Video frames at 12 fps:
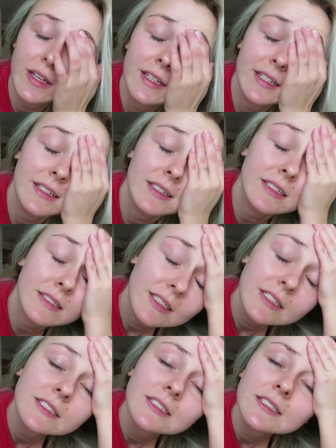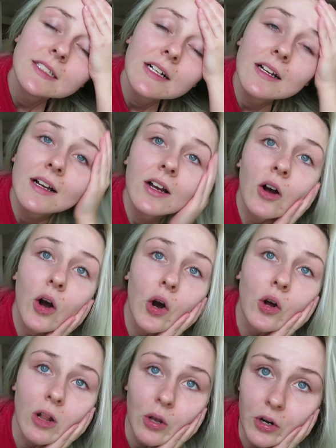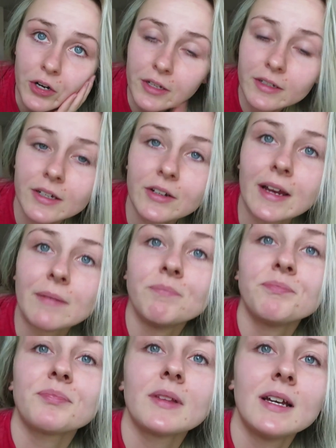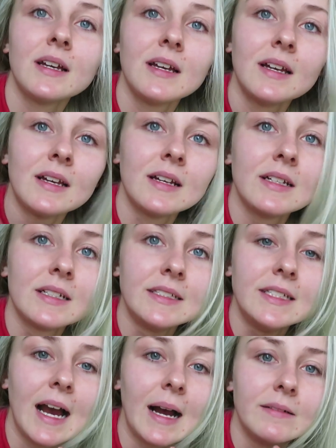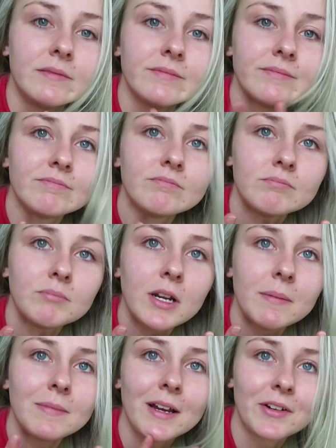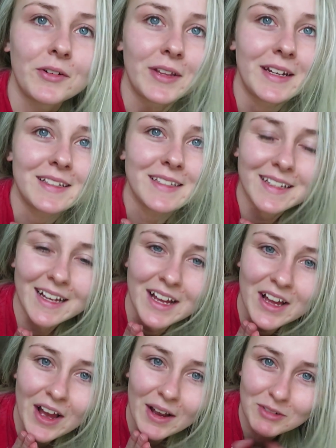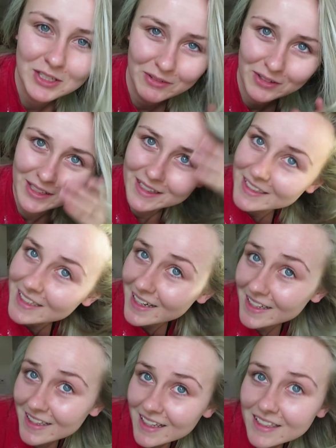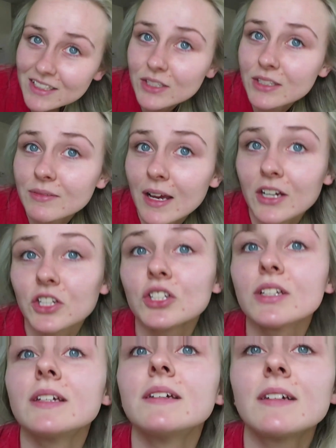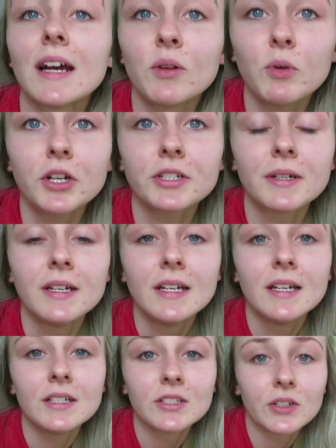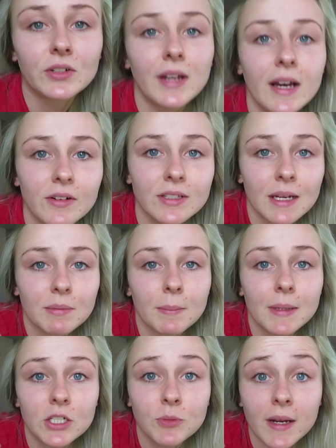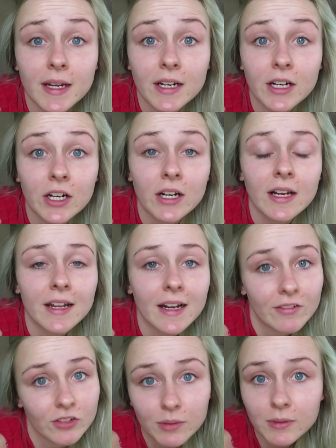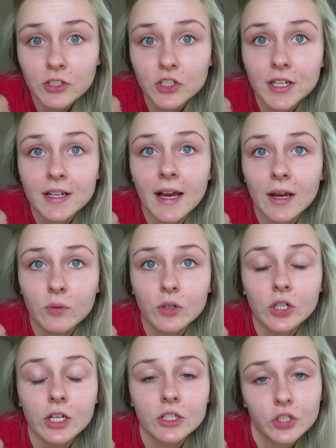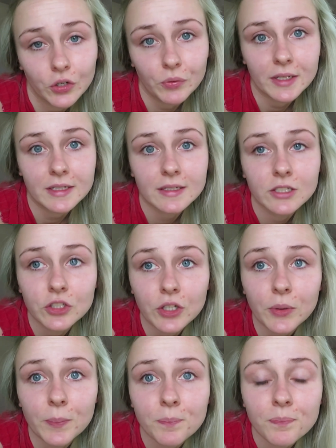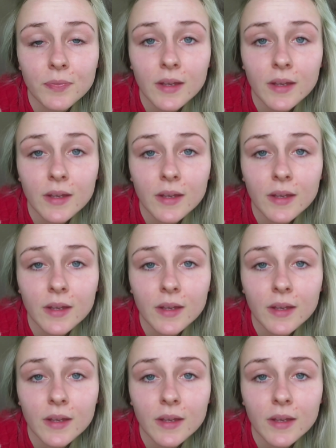And oh Lord, okay, yeah, I don't know what that is. I'm just like really excited that this actually kind of worked. So now it's time to bleach my hair, and after the bleaching I will tone it. So